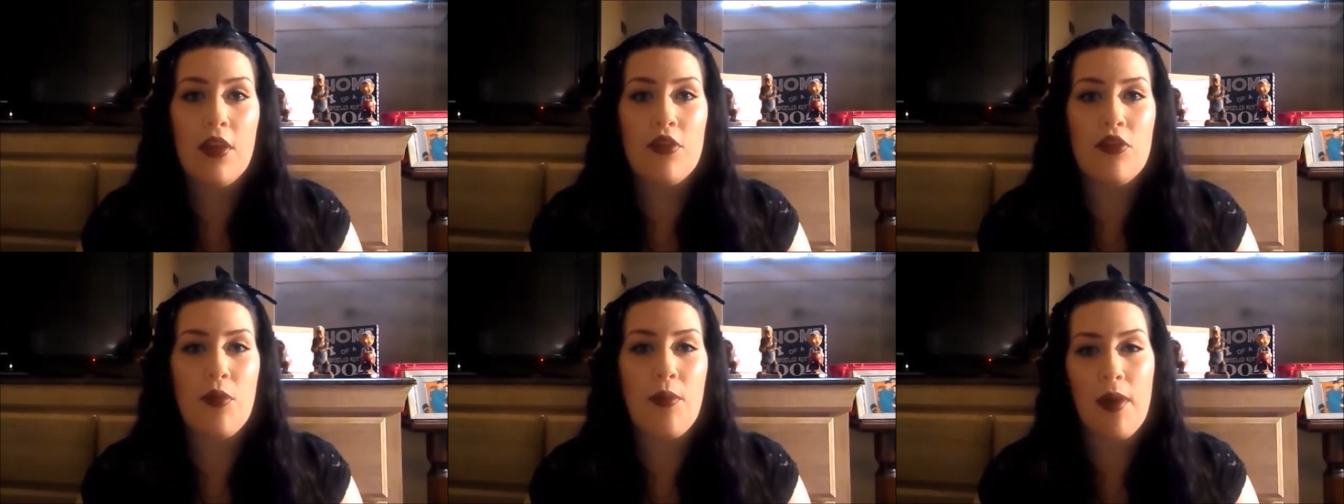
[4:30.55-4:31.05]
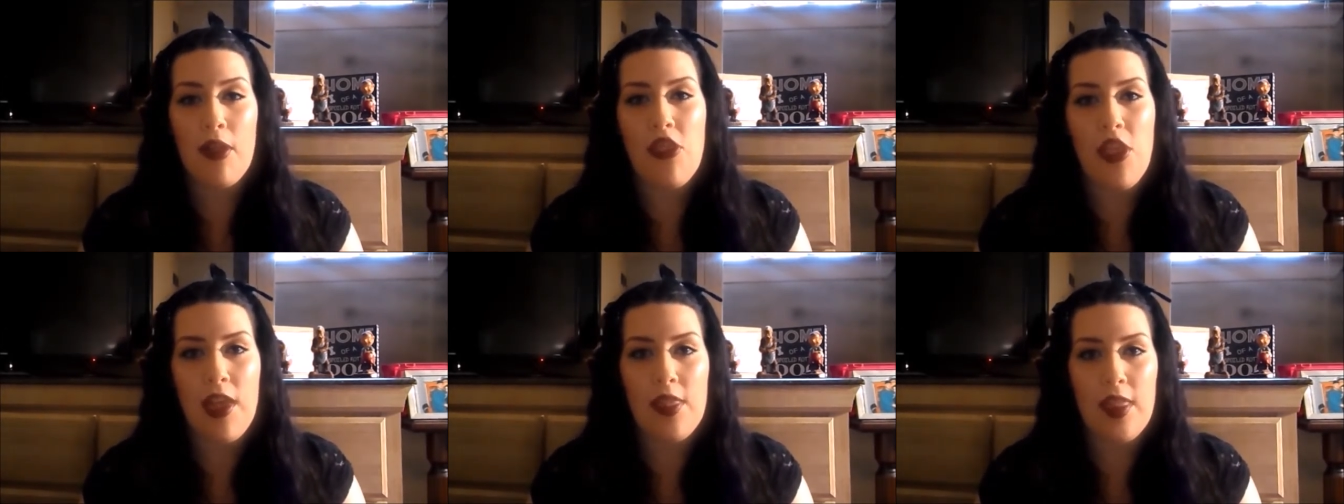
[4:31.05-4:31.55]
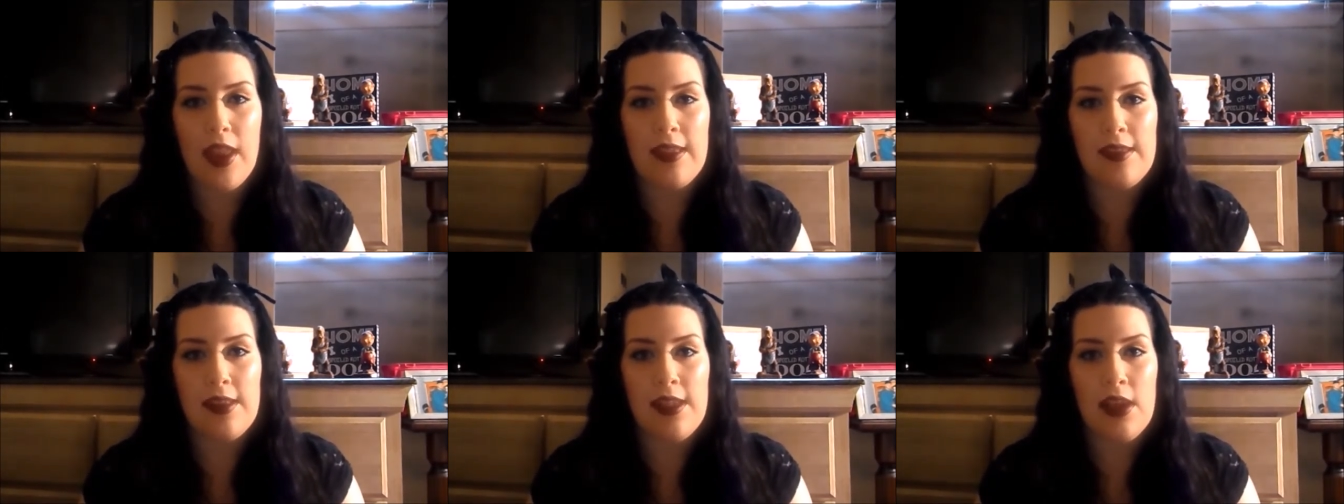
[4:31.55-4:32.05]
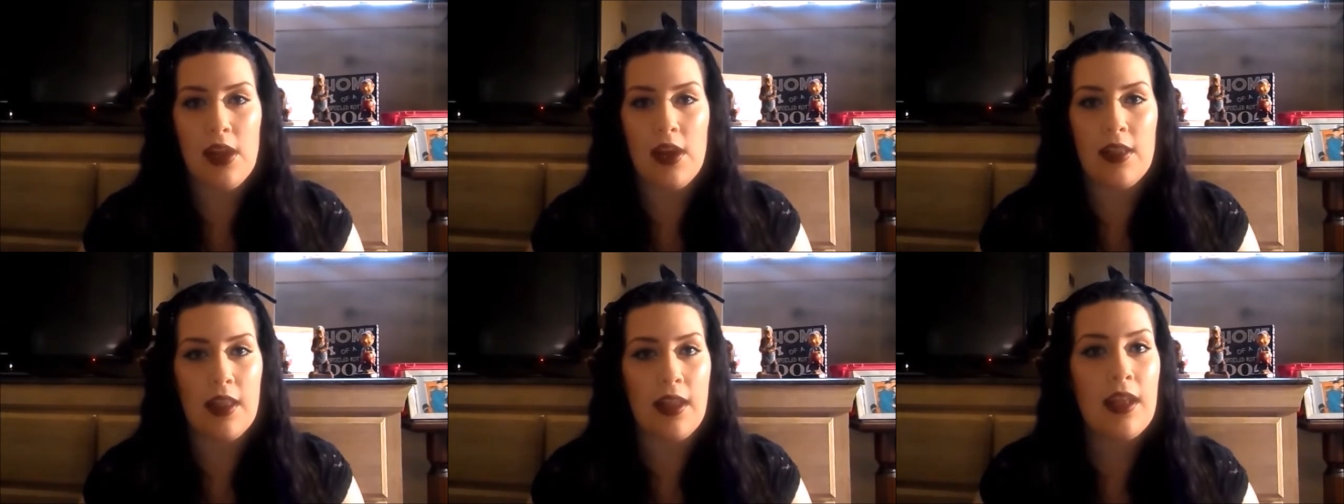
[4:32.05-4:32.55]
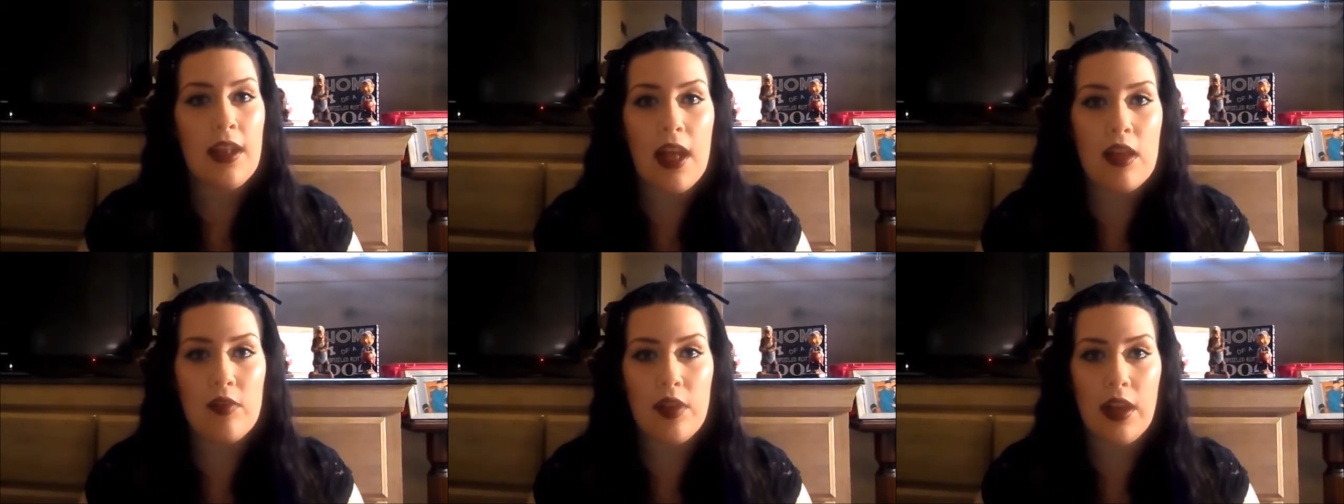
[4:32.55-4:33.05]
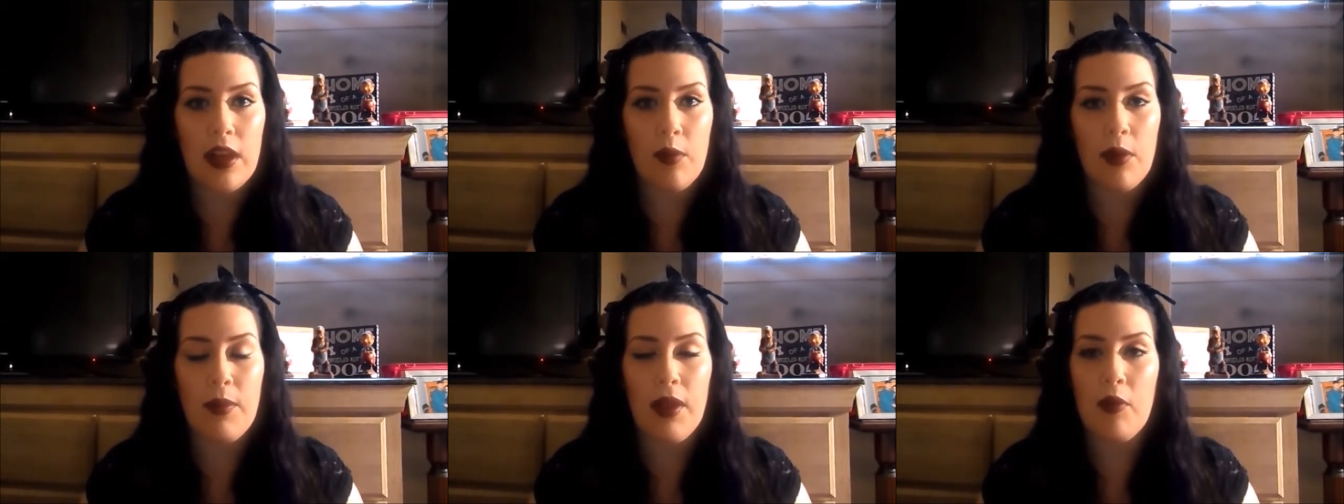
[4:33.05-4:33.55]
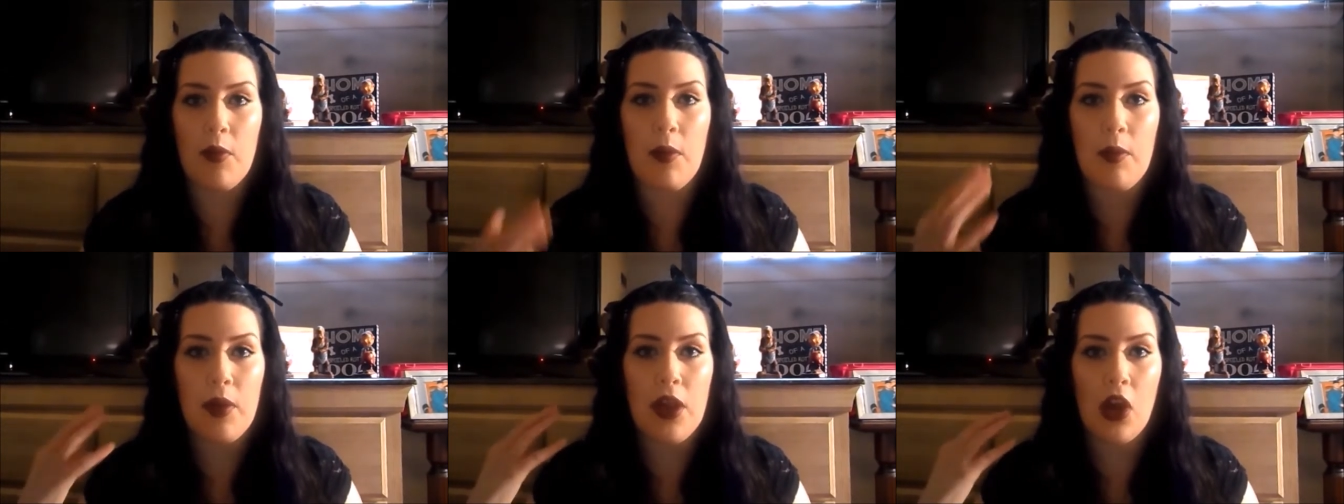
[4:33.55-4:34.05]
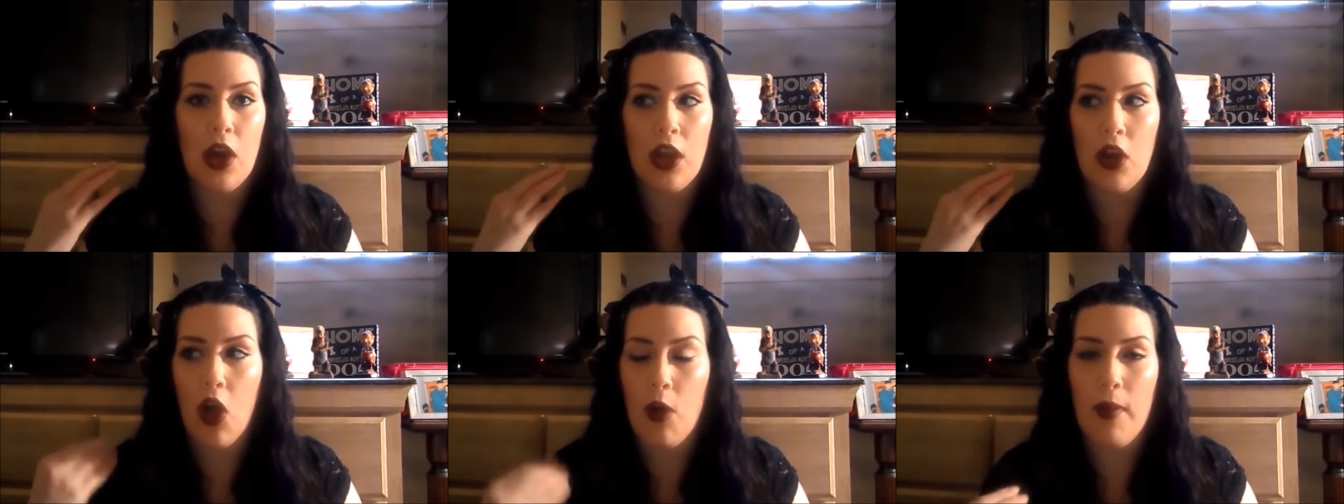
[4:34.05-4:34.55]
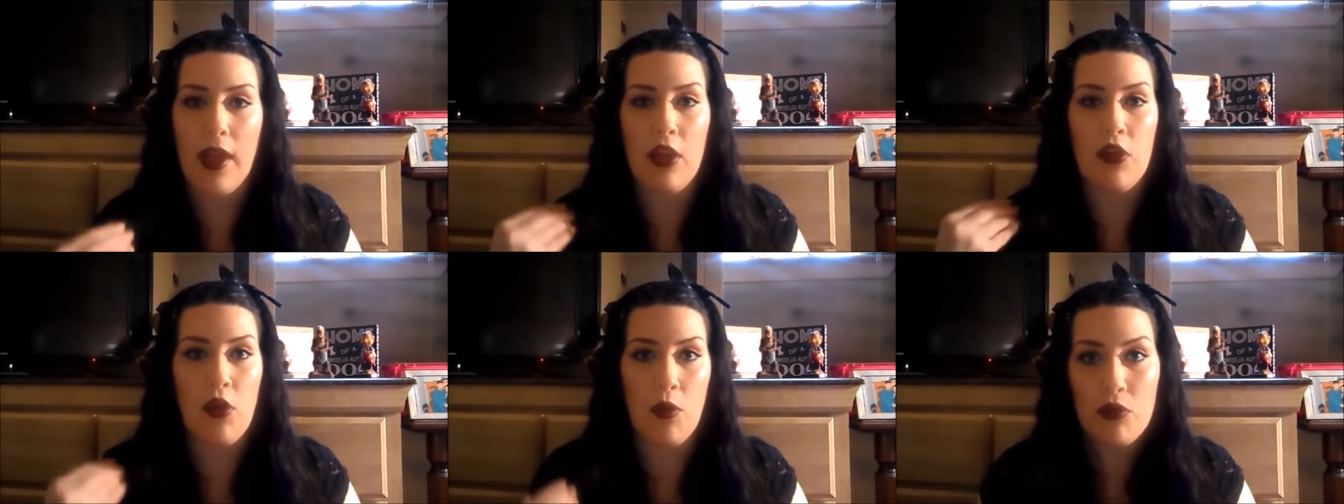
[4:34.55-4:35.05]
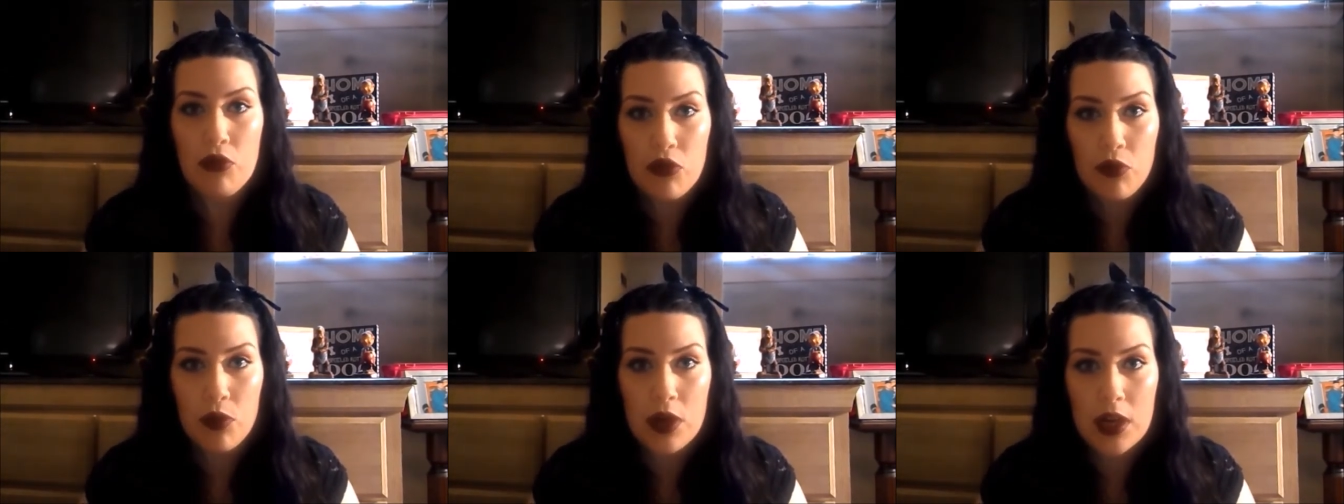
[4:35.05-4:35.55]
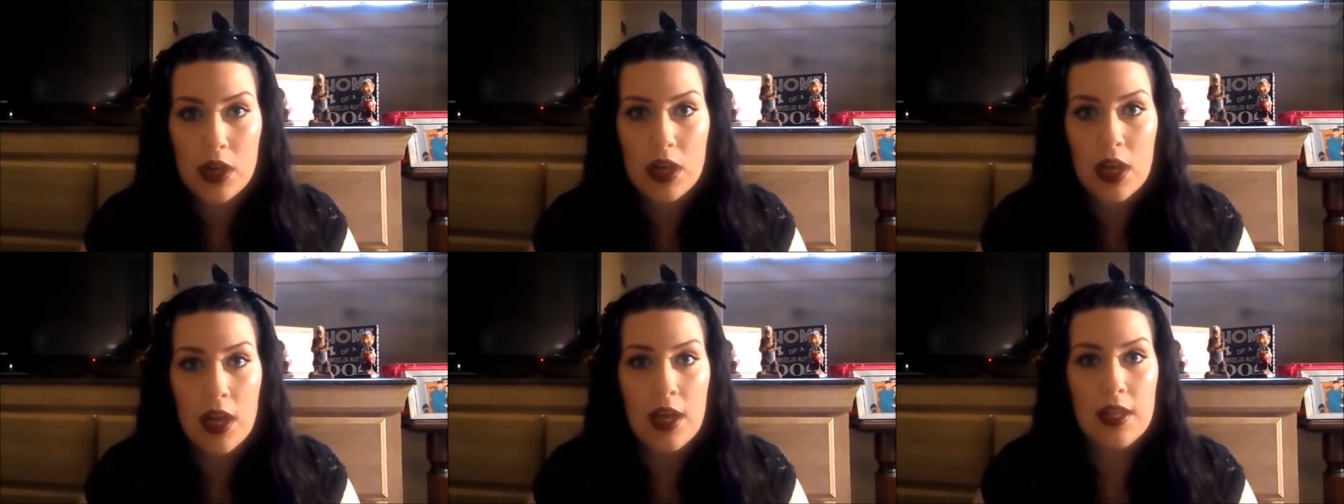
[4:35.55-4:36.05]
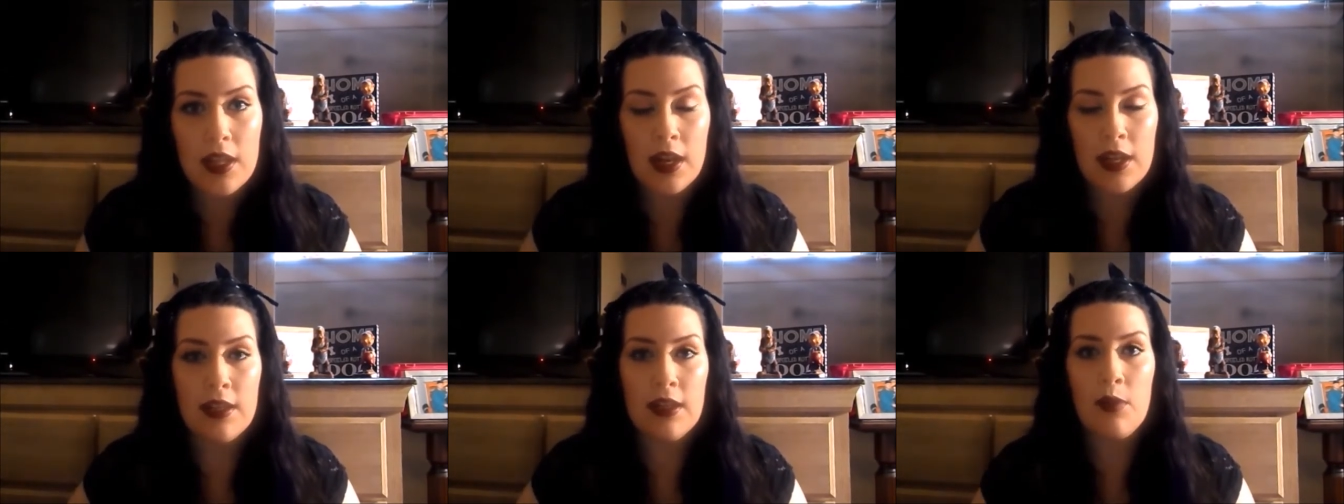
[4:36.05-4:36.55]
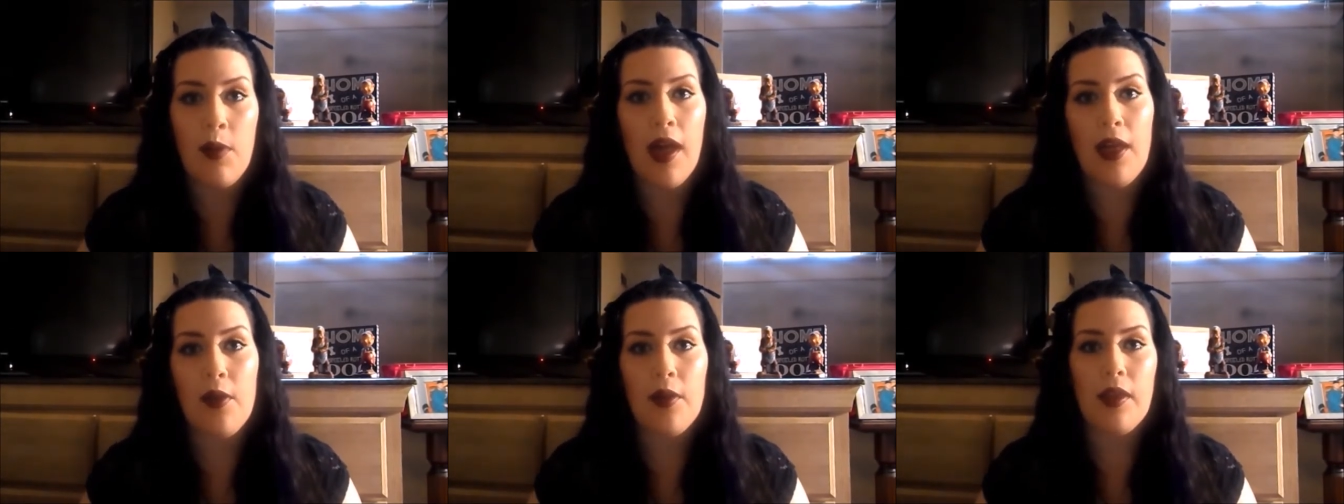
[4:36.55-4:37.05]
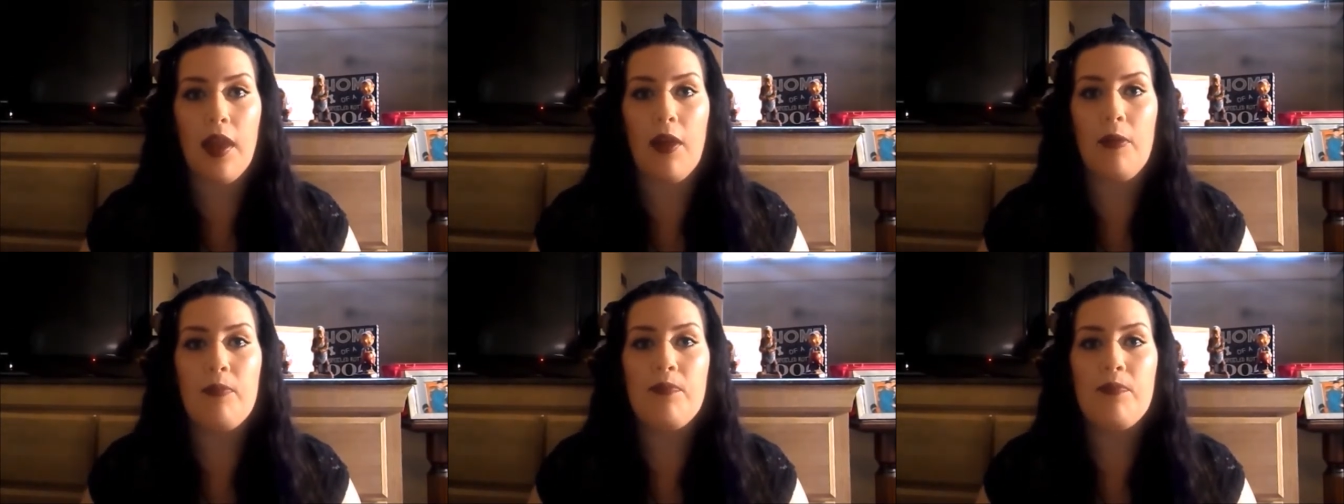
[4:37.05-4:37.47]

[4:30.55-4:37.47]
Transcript: So one thing that I did hear that I cannot find anywhere, but I remember hearing it on my ghost tour that I did a while ago.